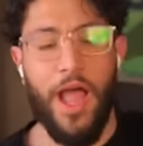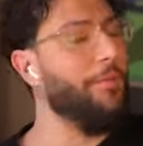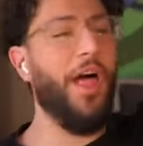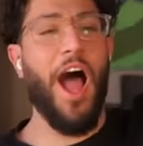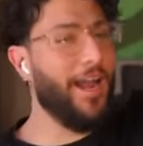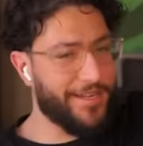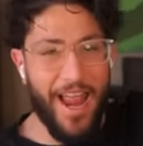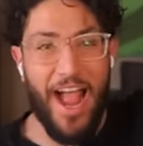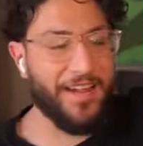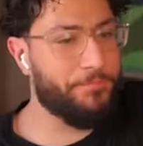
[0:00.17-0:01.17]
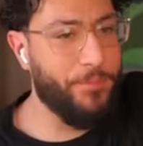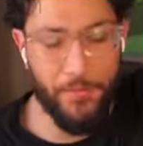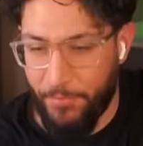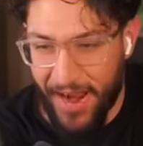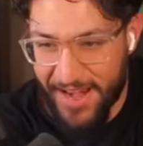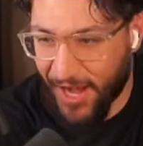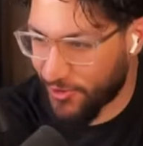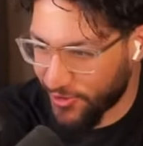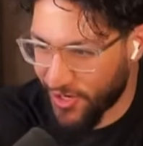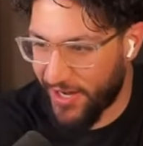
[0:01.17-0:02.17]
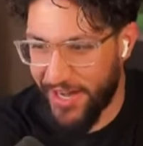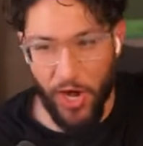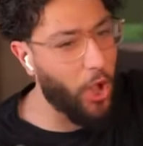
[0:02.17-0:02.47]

Knock, knock. My knuckles are here.